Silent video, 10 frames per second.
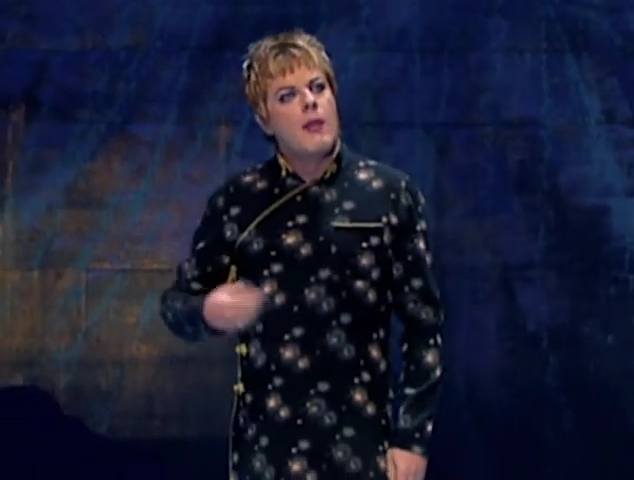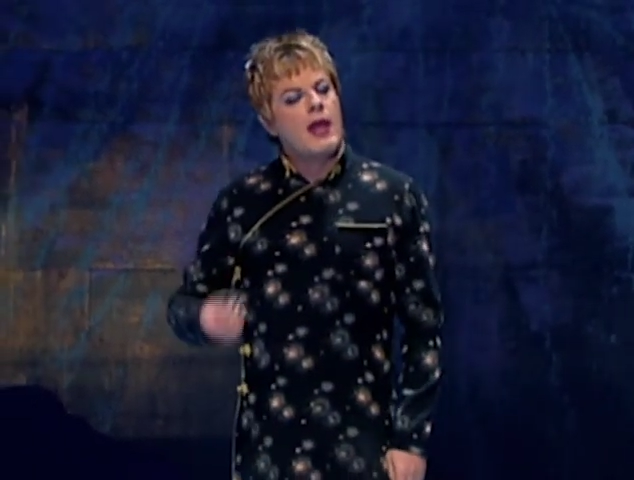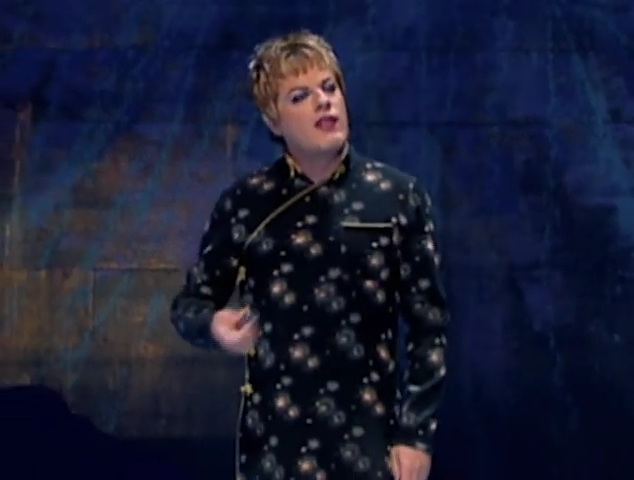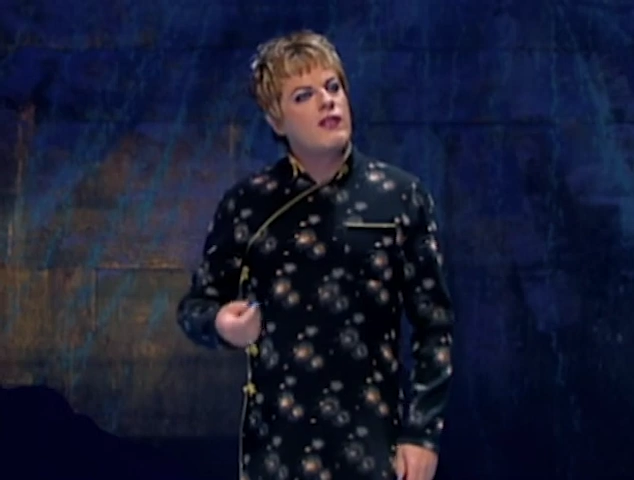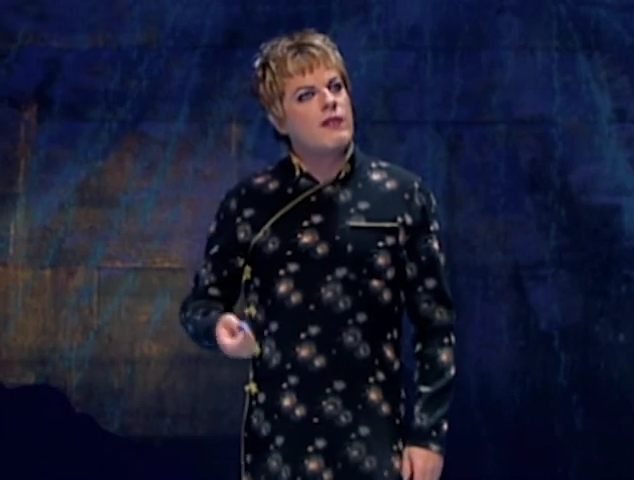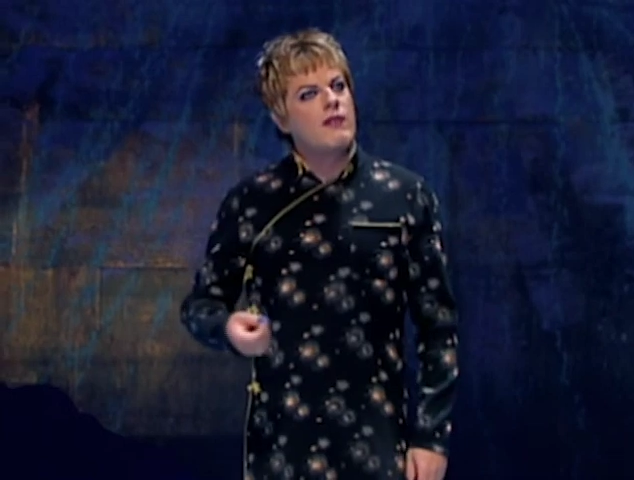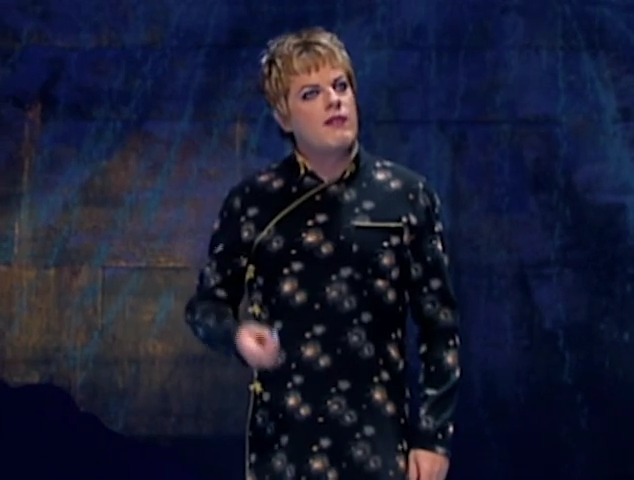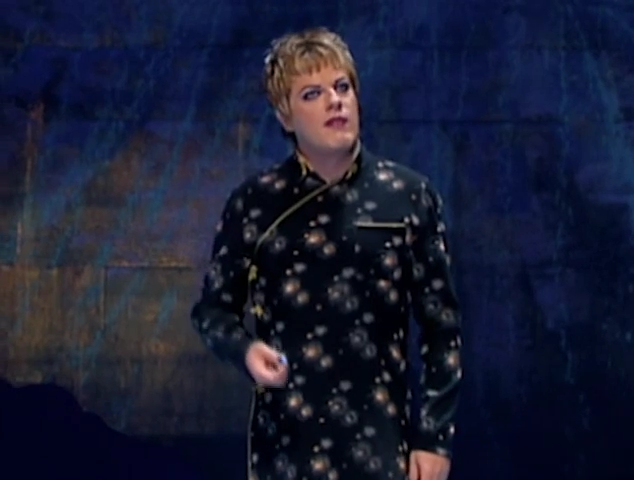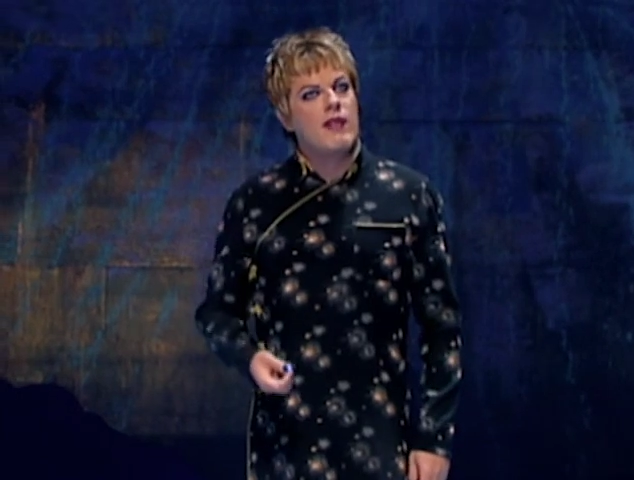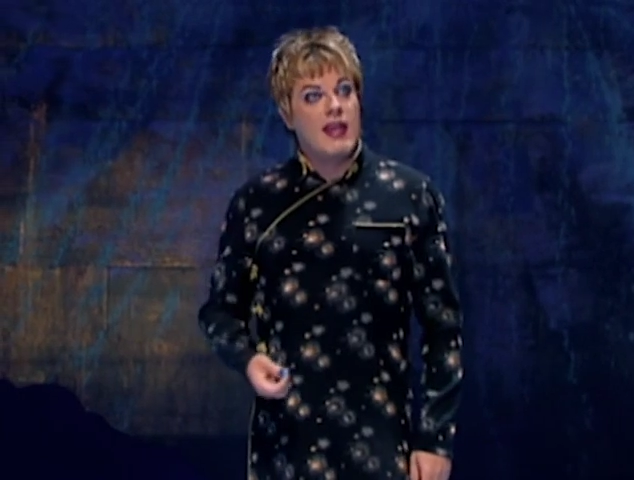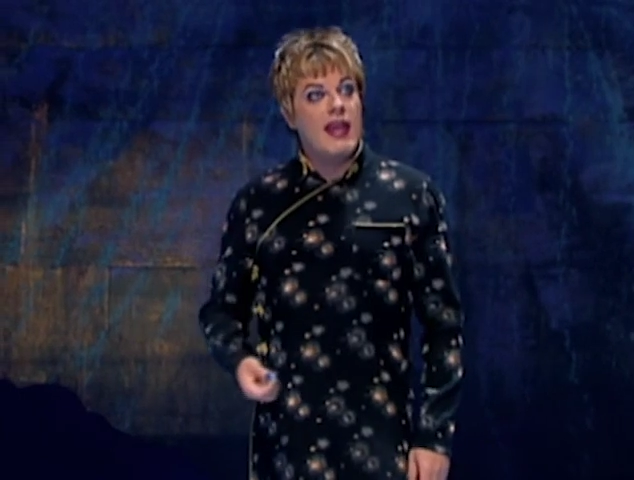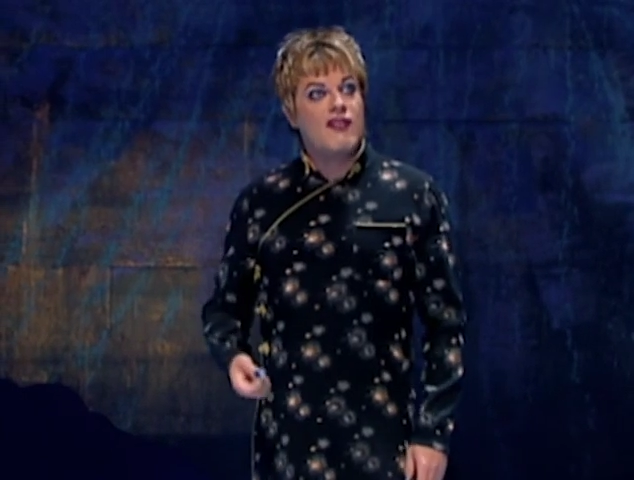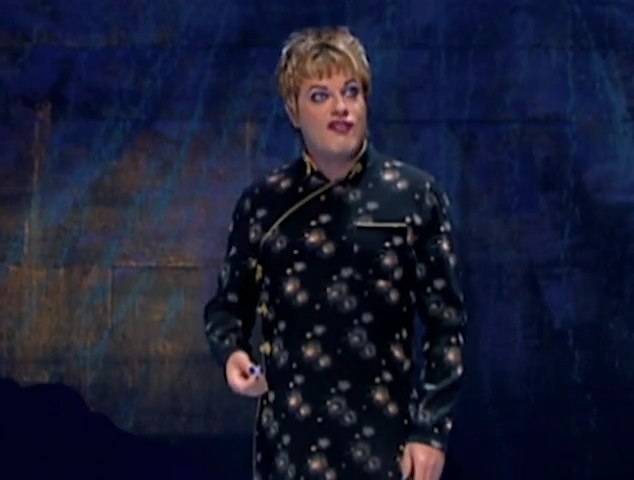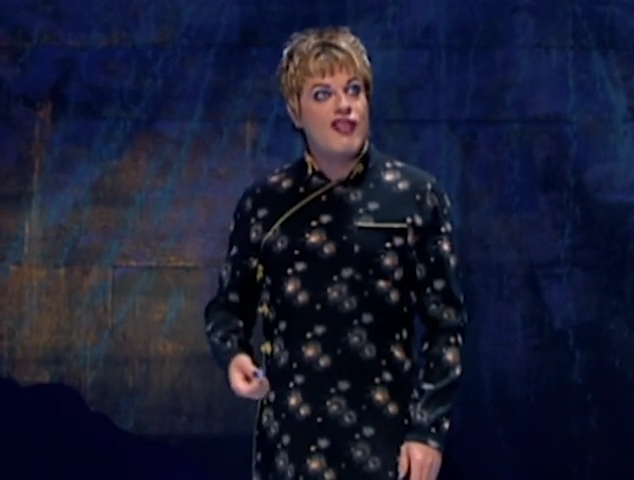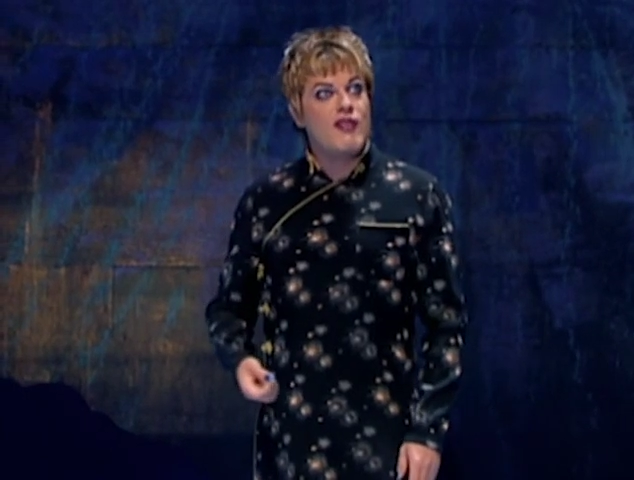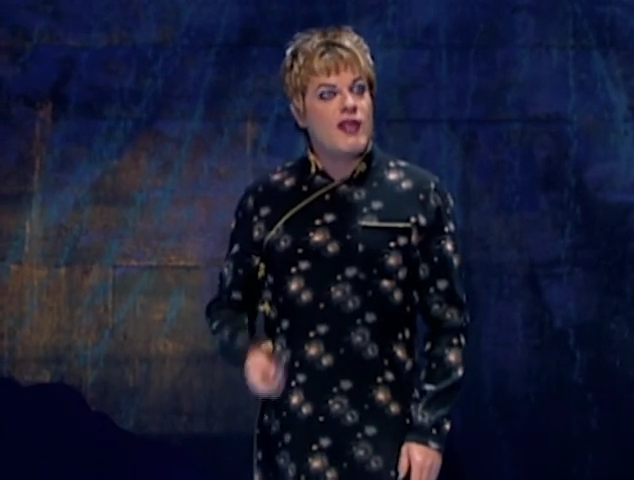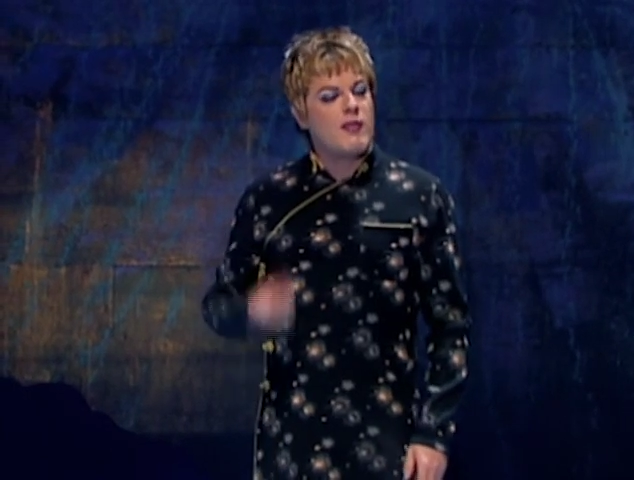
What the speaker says: Because it's true,